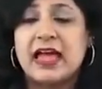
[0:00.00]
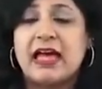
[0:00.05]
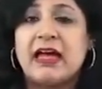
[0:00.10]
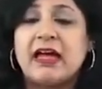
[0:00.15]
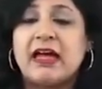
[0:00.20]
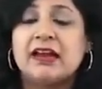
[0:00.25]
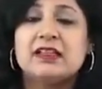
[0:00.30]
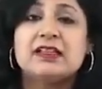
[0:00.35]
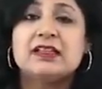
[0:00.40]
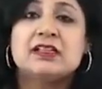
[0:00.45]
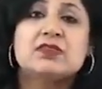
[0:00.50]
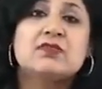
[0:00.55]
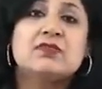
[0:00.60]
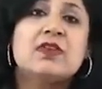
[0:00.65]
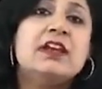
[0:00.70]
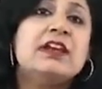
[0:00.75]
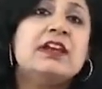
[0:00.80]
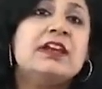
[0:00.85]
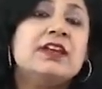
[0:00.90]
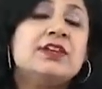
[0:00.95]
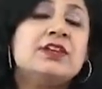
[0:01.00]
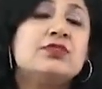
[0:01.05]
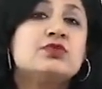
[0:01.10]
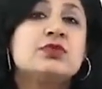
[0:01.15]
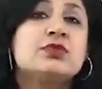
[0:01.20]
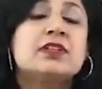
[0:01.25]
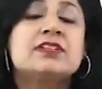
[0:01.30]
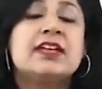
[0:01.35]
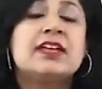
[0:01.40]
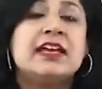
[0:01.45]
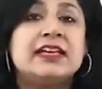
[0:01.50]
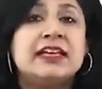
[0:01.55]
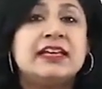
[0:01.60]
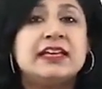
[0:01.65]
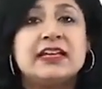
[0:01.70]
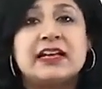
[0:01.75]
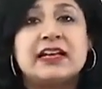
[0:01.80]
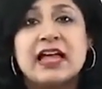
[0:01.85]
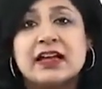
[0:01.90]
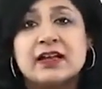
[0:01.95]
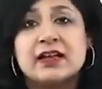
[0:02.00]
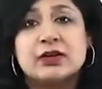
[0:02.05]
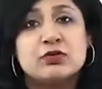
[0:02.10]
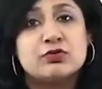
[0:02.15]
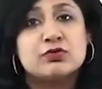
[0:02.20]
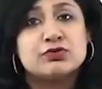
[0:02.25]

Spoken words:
and this will lead to the synechial angle